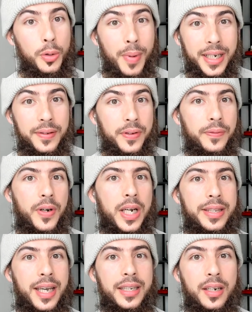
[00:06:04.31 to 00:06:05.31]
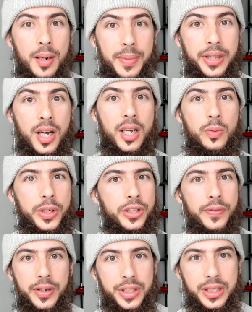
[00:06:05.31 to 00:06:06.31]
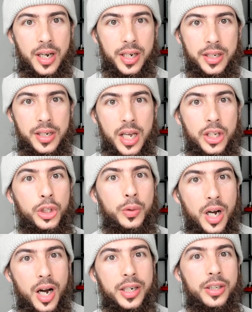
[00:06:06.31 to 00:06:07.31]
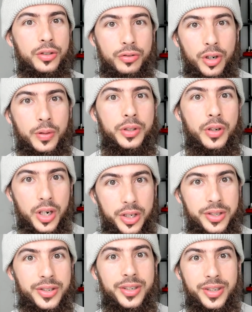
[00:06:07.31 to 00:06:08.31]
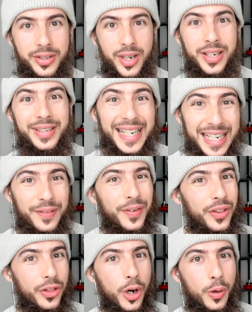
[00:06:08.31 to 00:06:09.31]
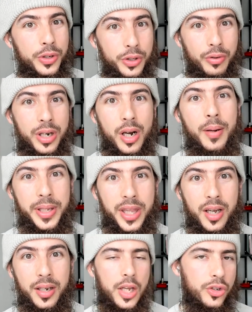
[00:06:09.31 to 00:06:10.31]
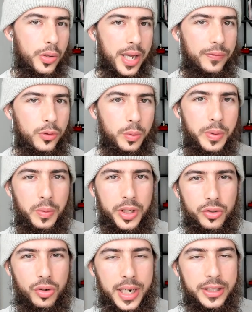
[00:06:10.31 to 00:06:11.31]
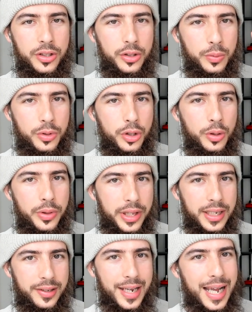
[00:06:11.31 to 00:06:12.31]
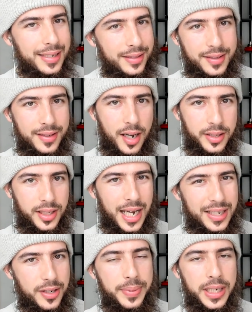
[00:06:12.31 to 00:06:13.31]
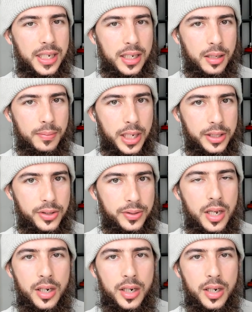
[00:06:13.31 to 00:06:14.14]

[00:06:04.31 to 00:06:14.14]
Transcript: You might even find that in Ramadan, when you're very tired, you can't control your urges and desires, even though you're in Ramadan. So therefore, we want to try to do two things as a starter, as a beginning place.